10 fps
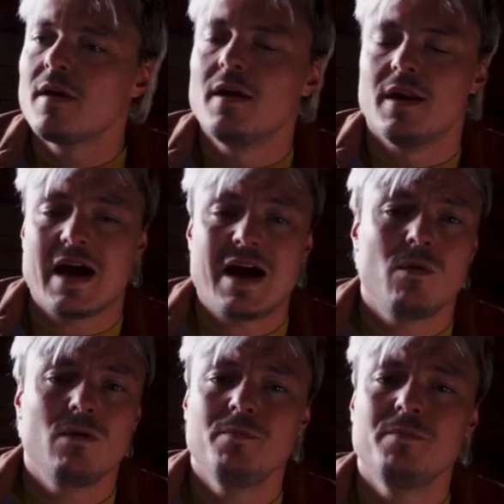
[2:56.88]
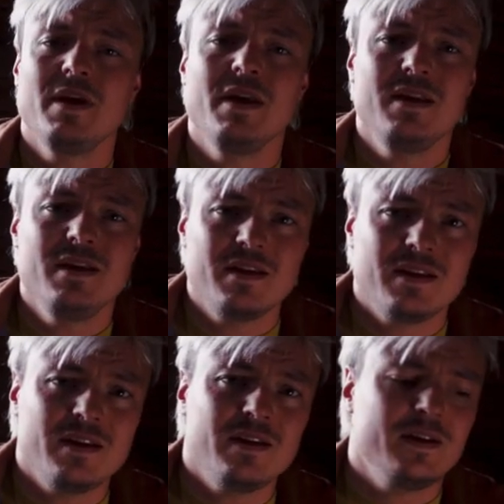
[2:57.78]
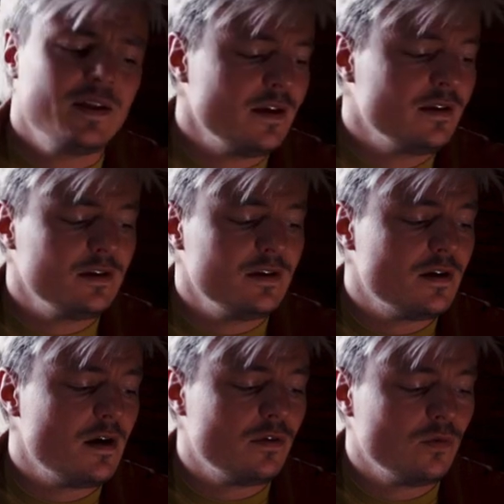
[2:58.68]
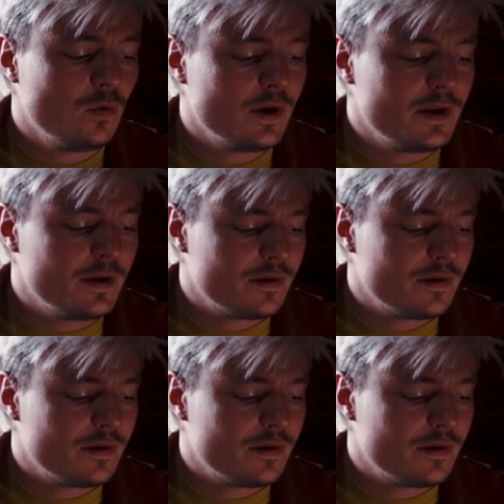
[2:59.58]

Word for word: and I won't make it any other way.